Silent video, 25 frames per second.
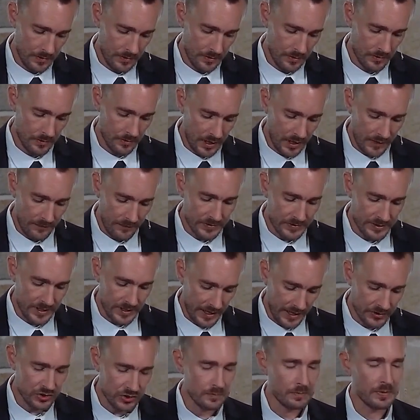your life has
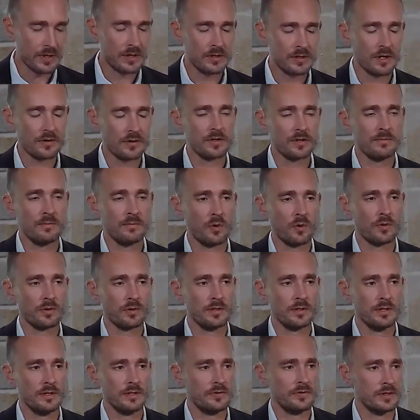actually been nothing more
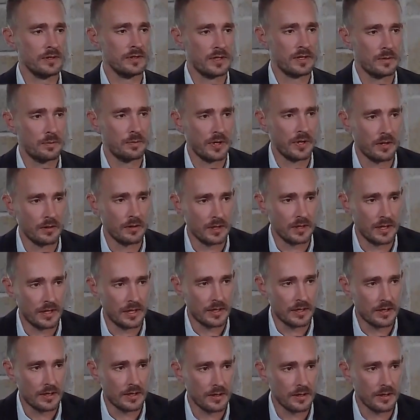than living like a paralytic?